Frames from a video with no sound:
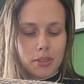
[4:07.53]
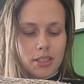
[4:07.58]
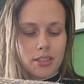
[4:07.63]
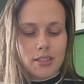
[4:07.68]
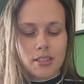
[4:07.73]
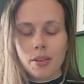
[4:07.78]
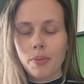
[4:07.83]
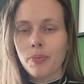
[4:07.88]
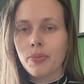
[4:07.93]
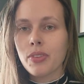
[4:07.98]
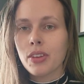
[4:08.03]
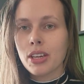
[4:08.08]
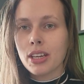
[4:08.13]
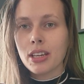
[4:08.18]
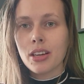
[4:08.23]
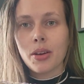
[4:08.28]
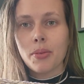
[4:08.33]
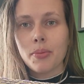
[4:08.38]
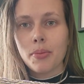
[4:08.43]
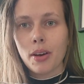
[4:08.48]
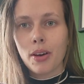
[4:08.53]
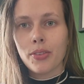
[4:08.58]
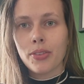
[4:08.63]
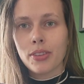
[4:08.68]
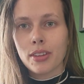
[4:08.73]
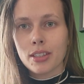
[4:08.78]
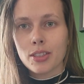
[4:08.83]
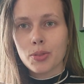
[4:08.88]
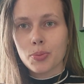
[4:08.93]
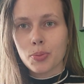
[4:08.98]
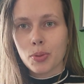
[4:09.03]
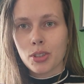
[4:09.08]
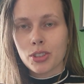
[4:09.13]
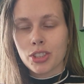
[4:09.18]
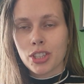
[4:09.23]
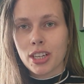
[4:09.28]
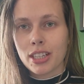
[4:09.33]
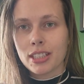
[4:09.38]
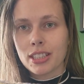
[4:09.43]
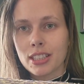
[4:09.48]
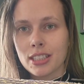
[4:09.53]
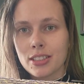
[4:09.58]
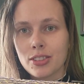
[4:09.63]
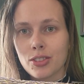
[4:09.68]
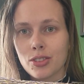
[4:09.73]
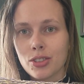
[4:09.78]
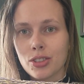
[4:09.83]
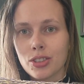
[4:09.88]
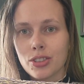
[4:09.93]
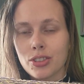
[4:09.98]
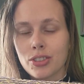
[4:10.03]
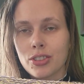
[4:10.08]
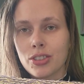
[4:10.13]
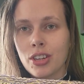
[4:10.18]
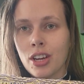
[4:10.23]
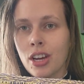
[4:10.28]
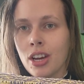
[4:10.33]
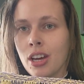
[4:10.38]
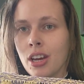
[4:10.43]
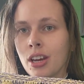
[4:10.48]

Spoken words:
but something about this project is just